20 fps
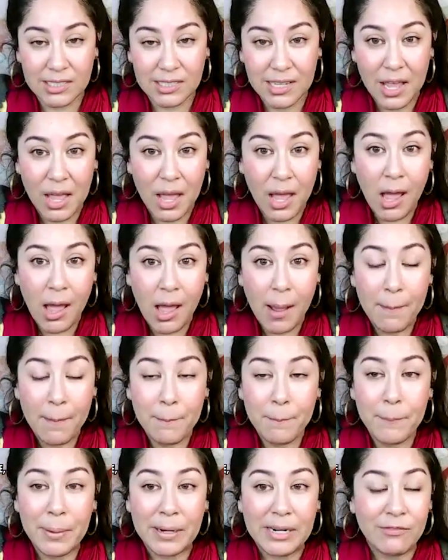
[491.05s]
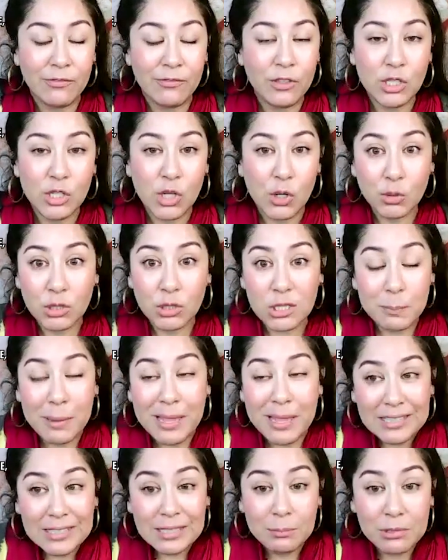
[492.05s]
Yes. But if you don't
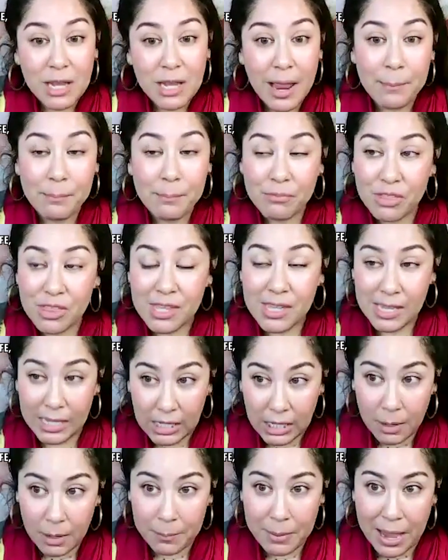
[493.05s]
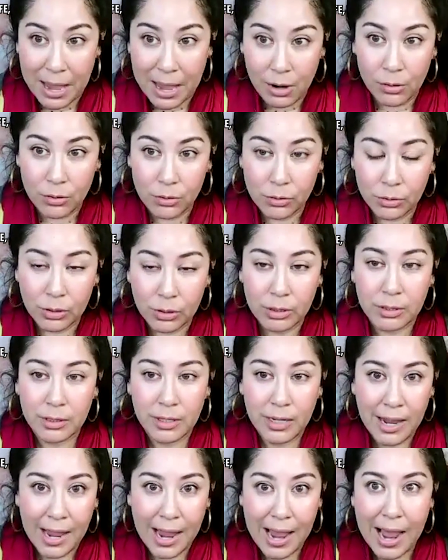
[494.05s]
spend some time thinking about
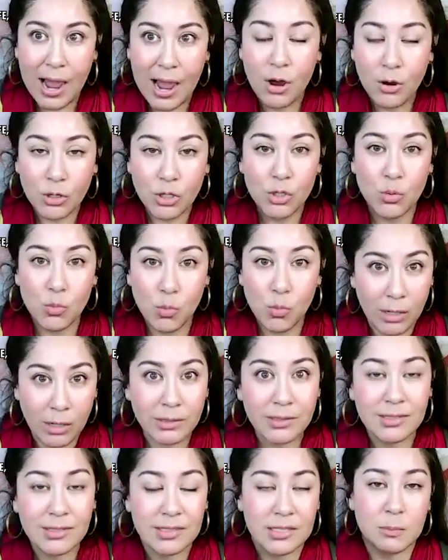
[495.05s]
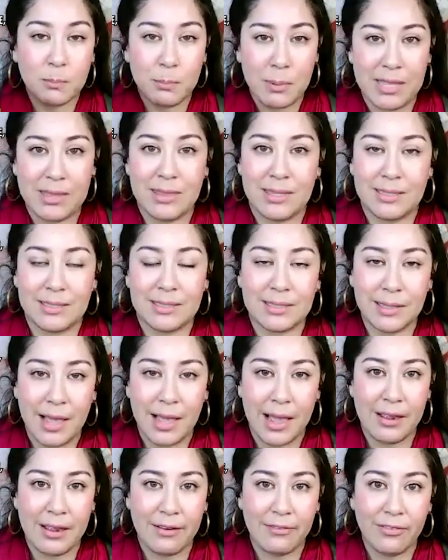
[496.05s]
how you want to spend this
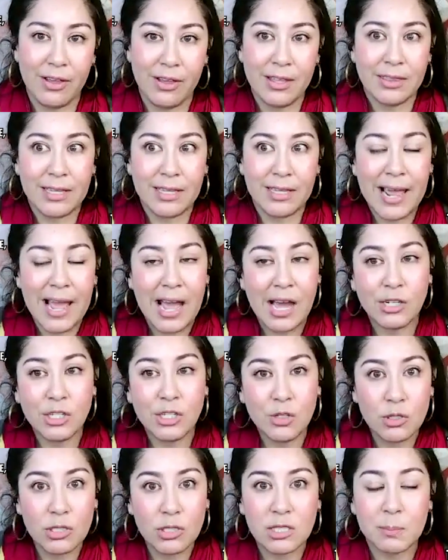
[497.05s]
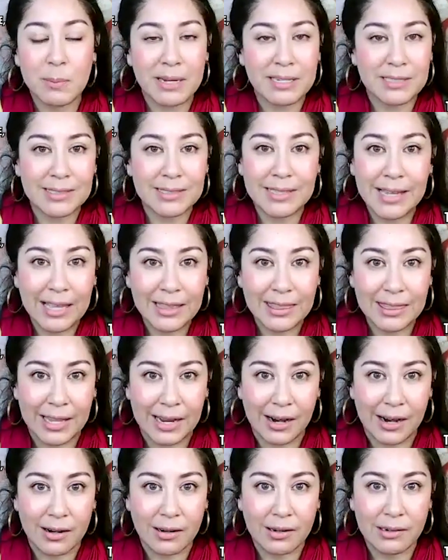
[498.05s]
life, then how do you expect to get
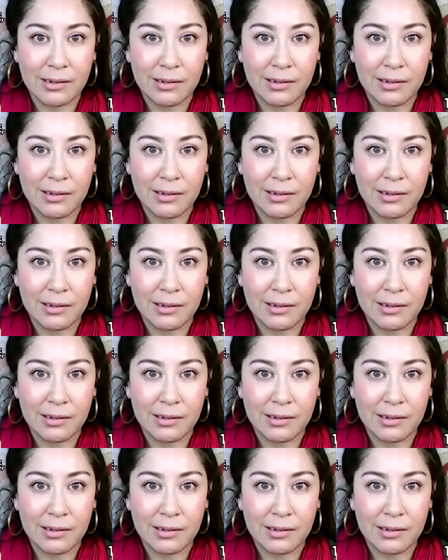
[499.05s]
there?